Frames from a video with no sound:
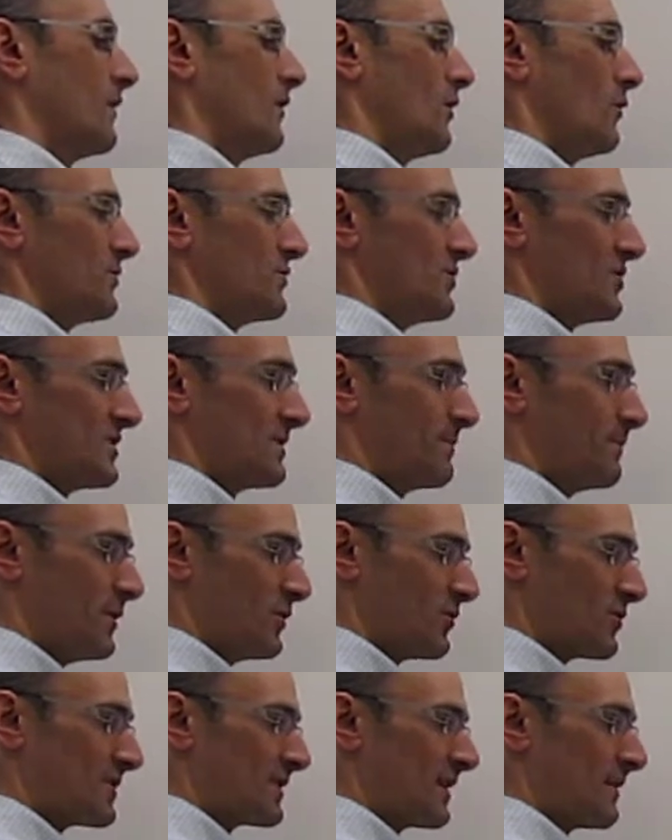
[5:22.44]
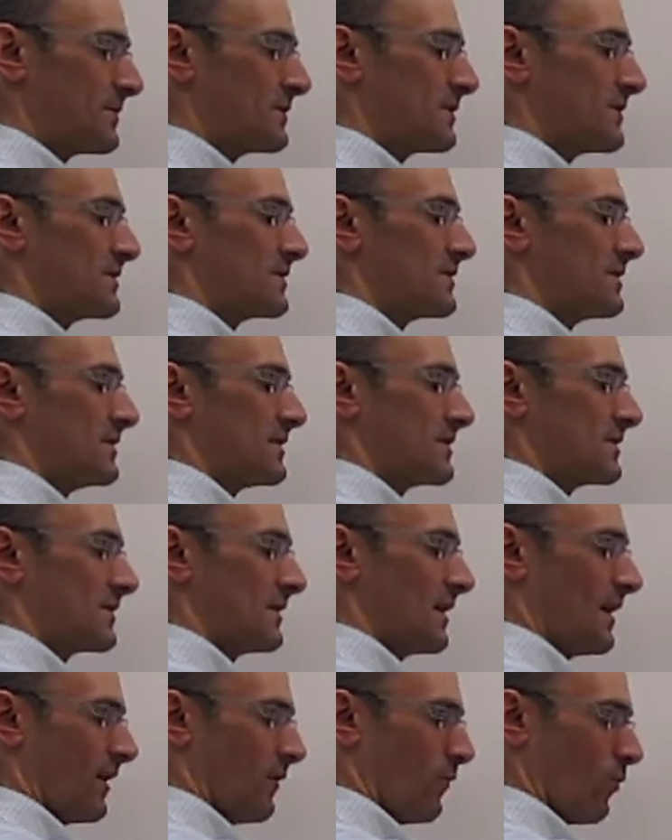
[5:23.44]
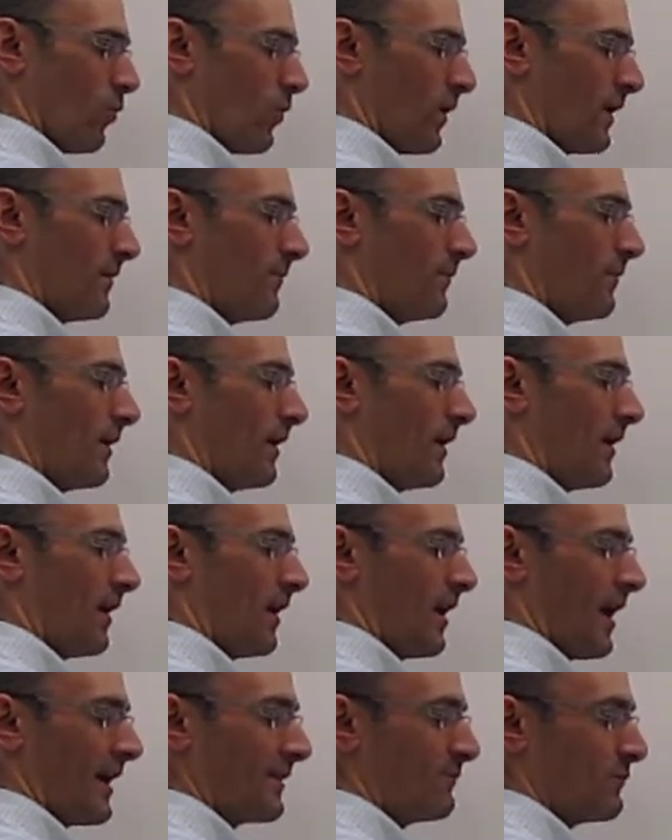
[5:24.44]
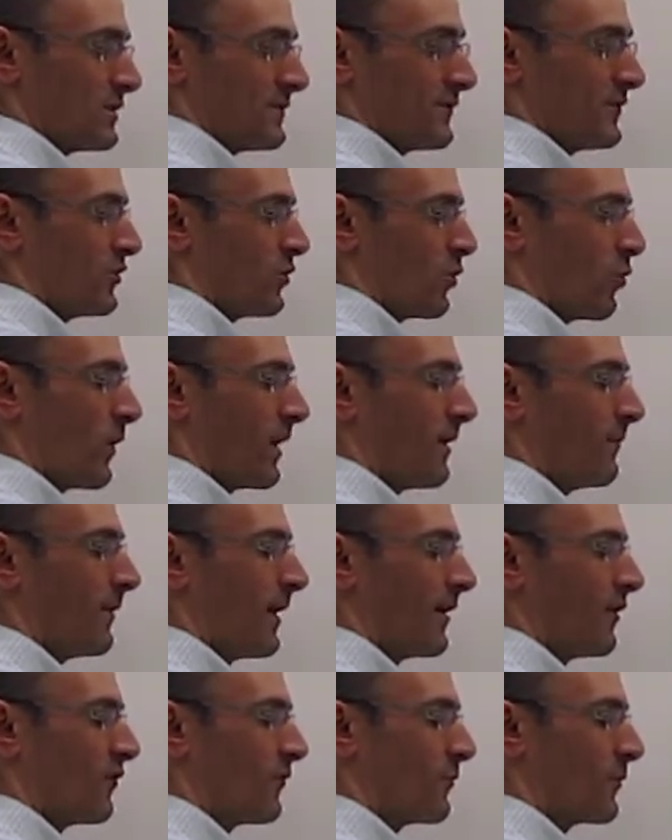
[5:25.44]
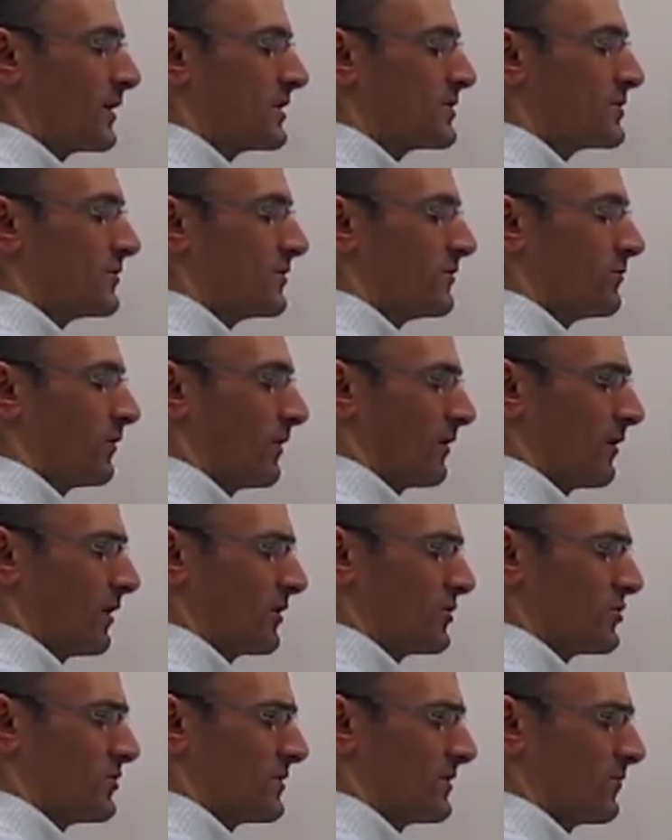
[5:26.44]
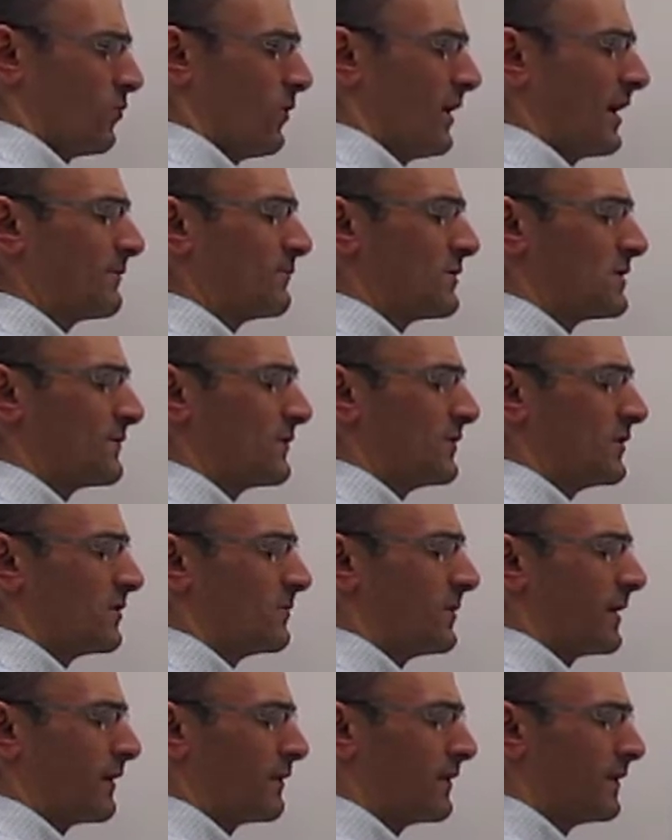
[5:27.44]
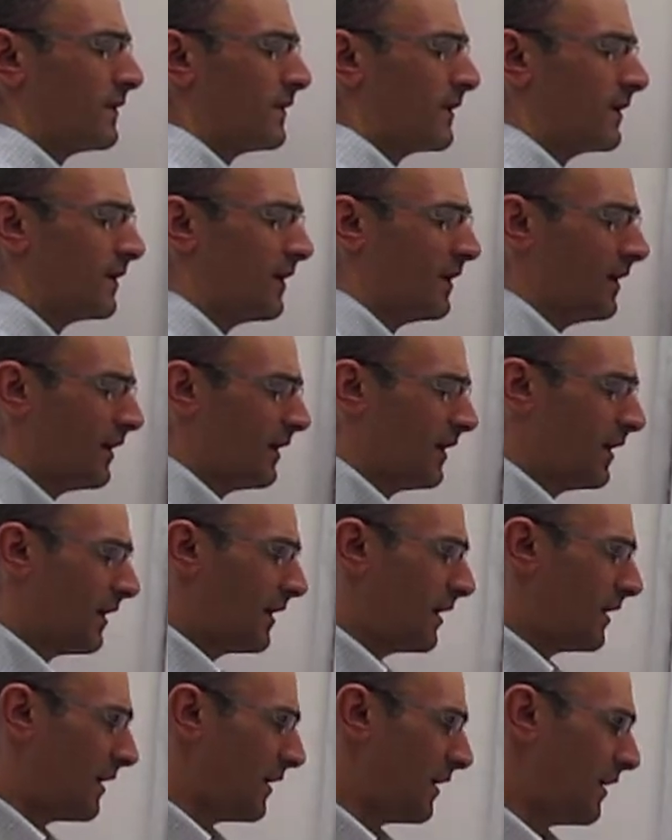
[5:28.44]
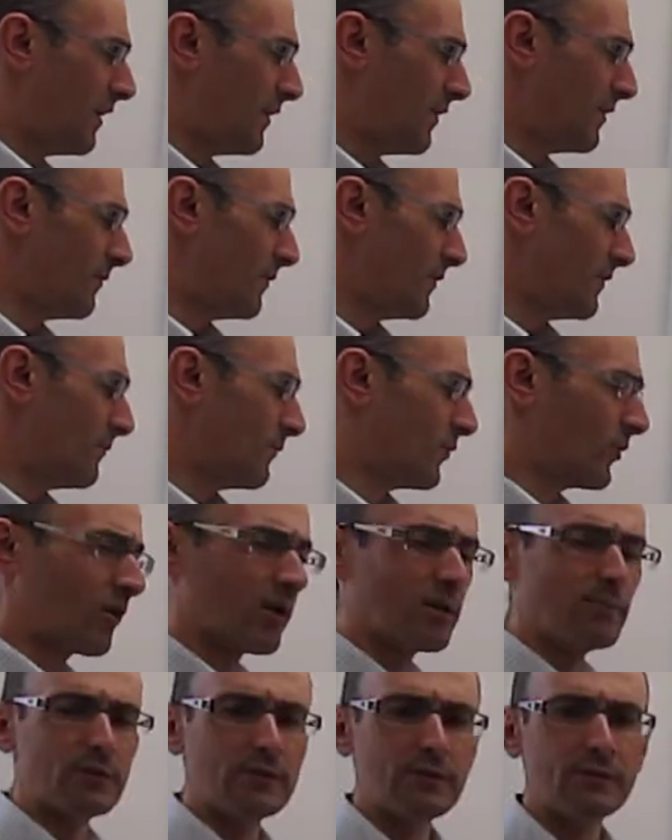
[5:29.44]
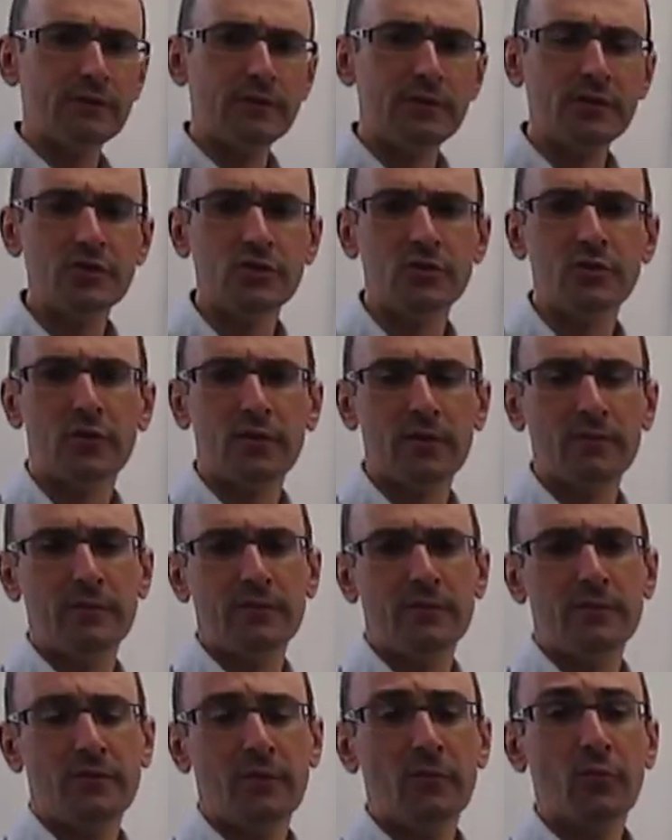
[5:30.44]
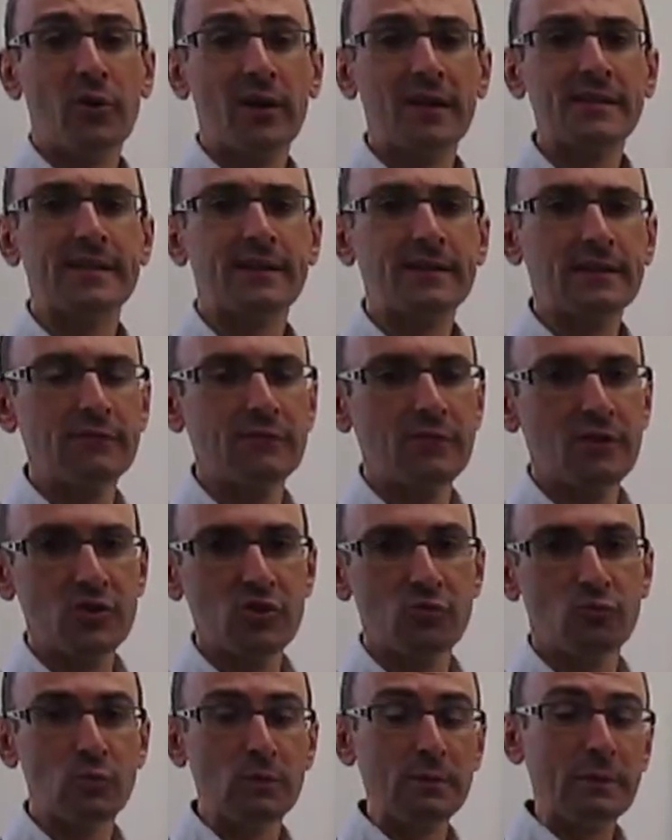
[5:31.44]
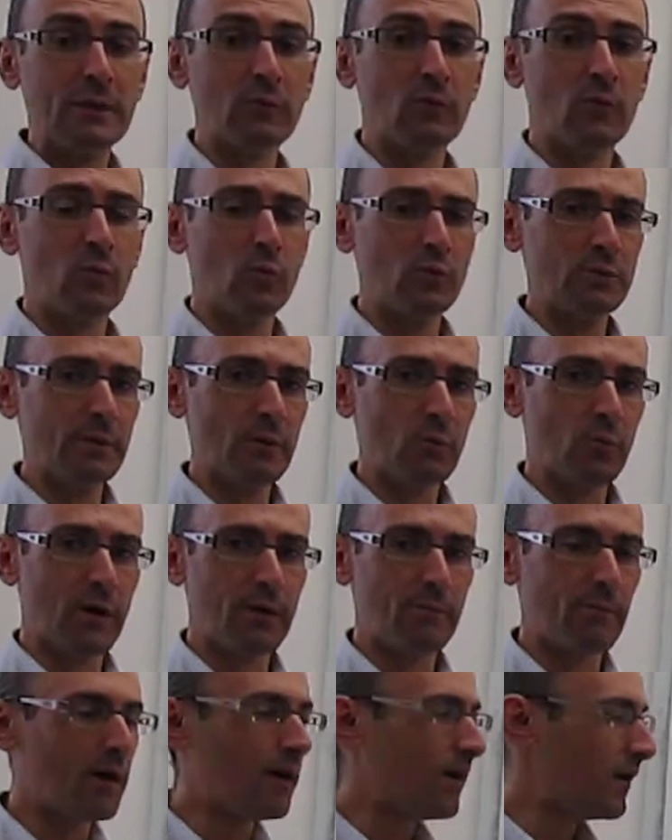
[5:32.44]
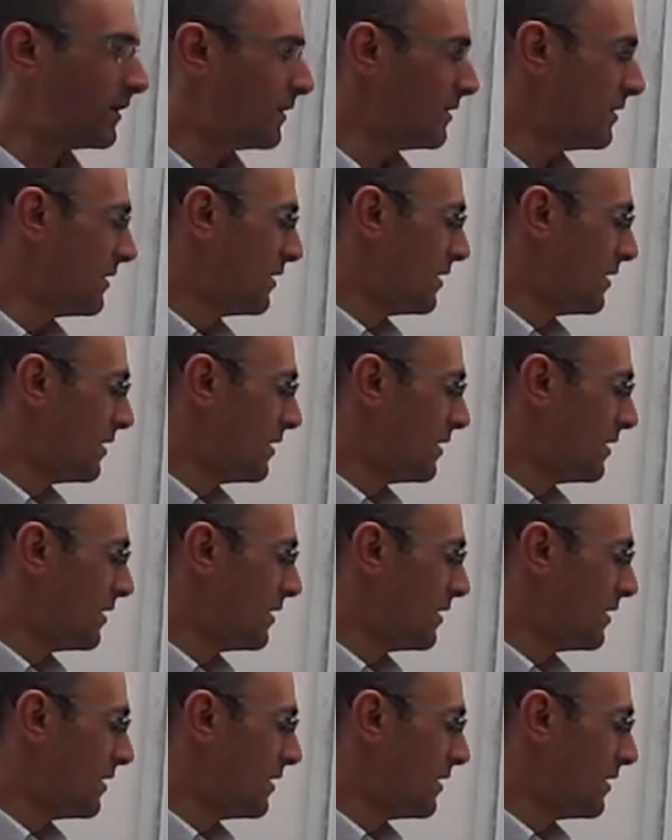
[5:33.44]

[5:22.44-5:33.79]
which is pure substances and one uh, atmosphere or one bar of pressure. We're going to choose one atmosphere, but I think the, uh, uh, the, the, more common definition or the, the more exact definition would be, would be one bar.